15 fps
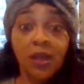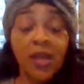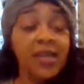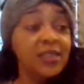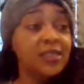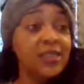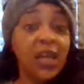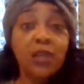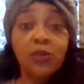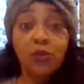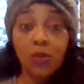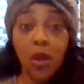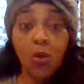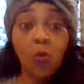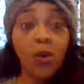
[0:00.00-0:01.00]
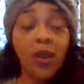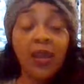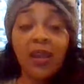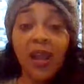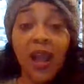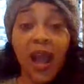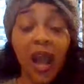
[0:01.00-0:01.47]
and say, you know
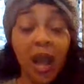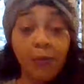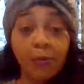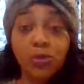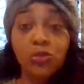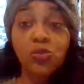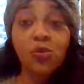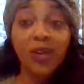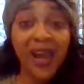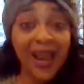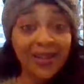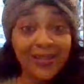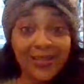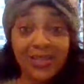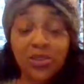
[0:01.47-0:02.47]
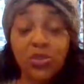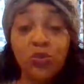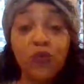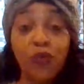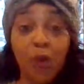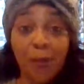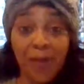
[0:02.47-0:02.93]
what, I'm gonna do what I need to
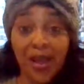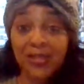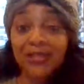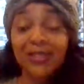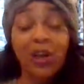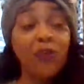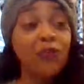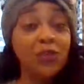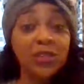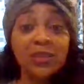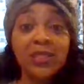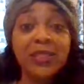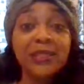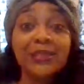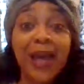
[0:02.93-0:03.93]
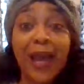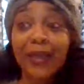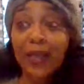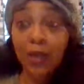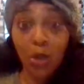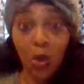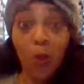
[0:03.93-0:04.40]
do for myself, and the things that I
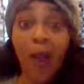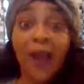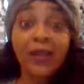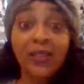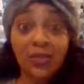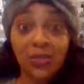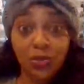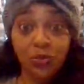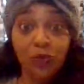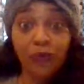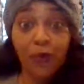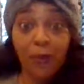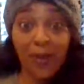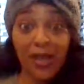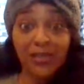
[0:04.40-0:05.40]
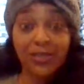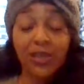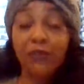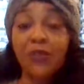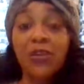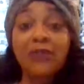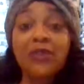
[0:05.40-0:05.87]
didn't know I need to do for
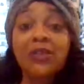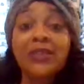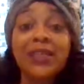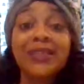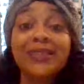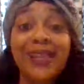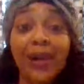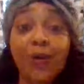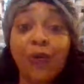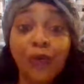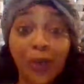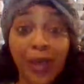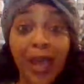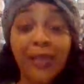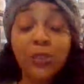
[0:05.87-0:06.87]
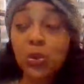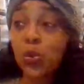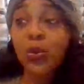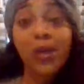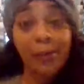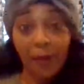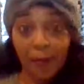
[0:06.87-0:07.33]
myself. Even the things I don't feel like
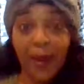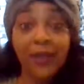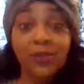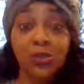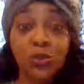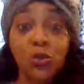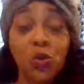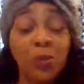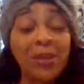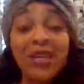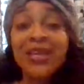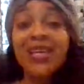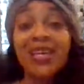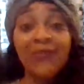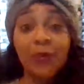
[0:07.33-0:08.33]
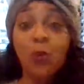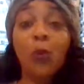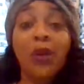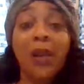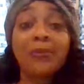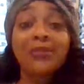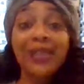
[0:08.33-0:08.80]
doing, I'm about to do them.
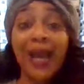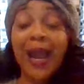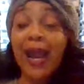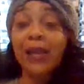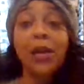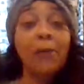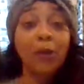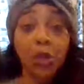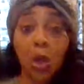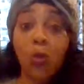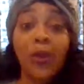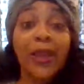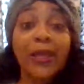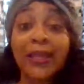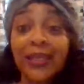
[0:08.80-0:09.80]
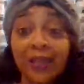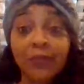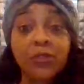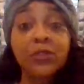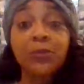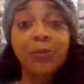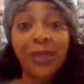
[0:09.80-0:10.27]
Even when I'm tired, I'm gonna go ahead and give
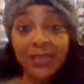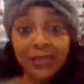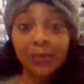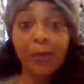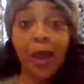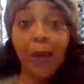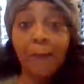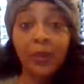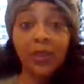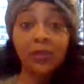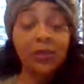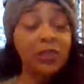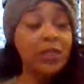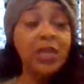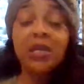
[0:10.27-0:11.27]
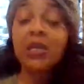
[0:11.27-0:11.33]
it the best of my ability.